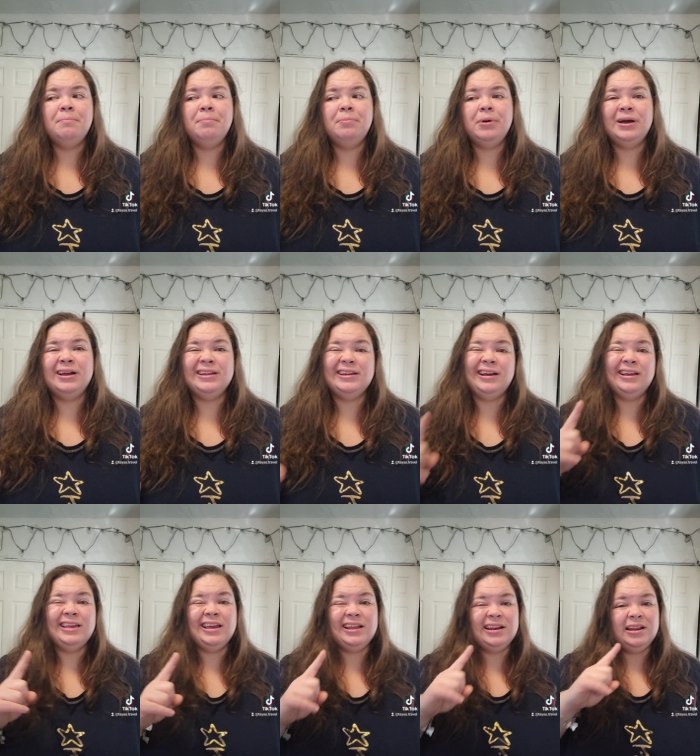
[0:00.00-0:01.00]
But
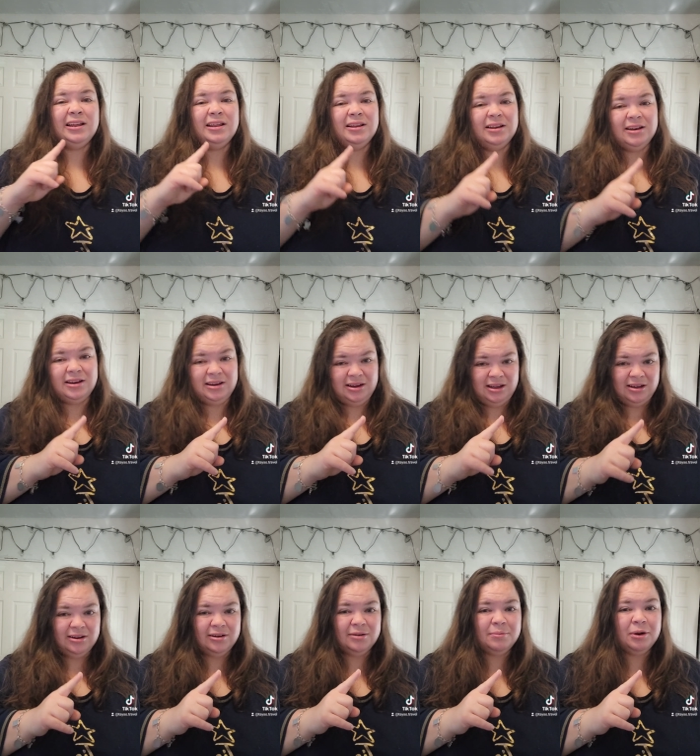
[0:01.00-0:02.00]
again, not
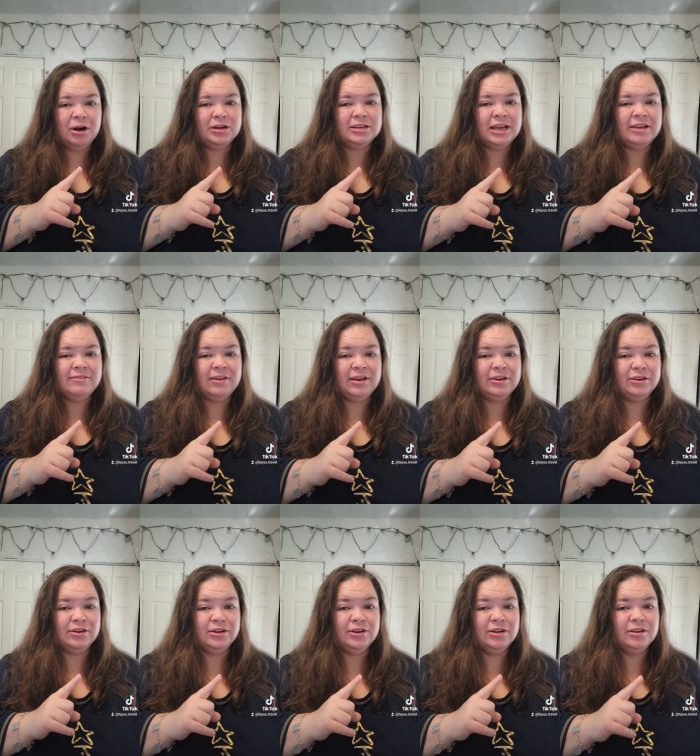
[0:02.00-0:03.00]
on a park day if I
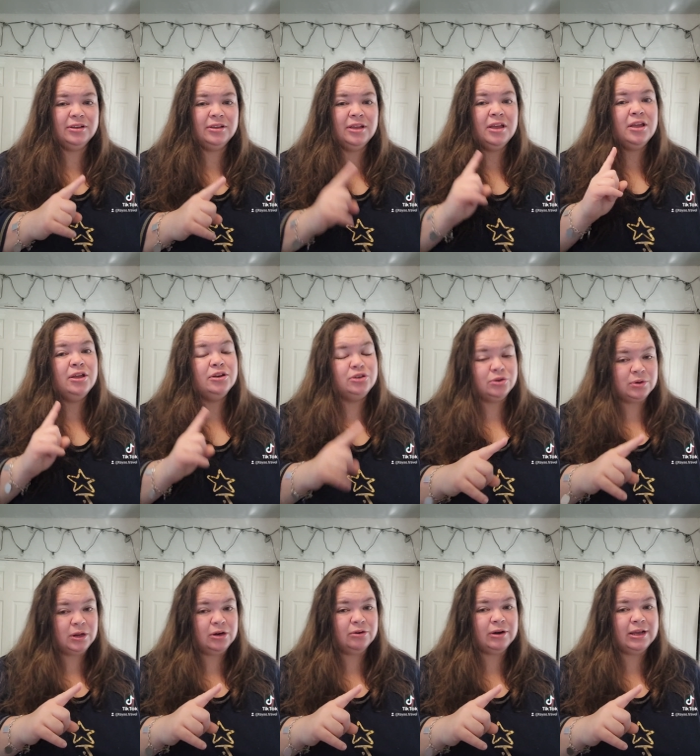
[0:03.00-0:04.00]
could. Do it
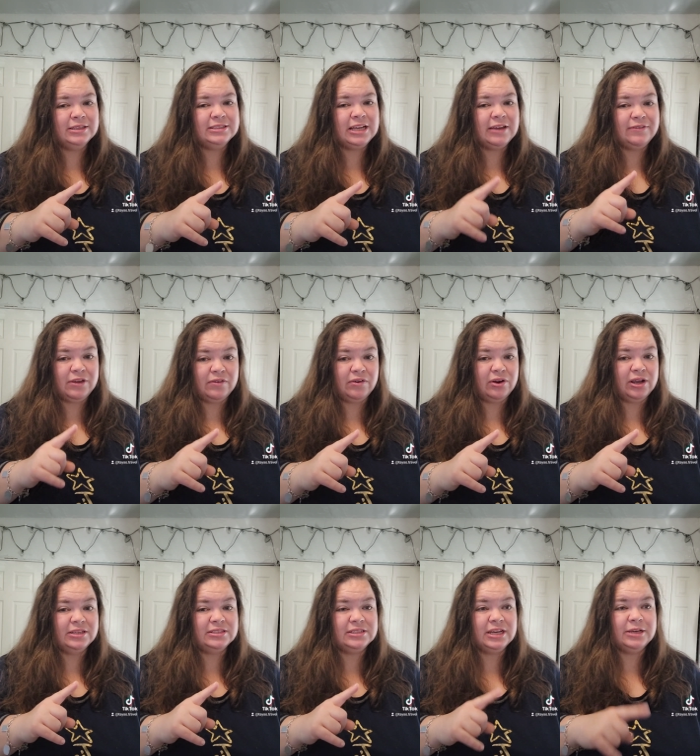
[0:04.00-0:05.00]
on a rest day if you have a
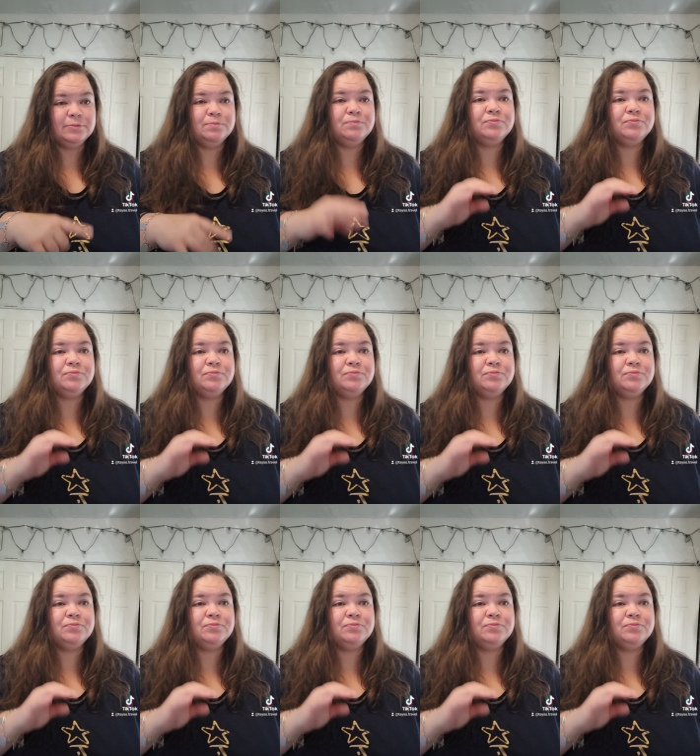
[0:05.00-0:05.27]
rest day.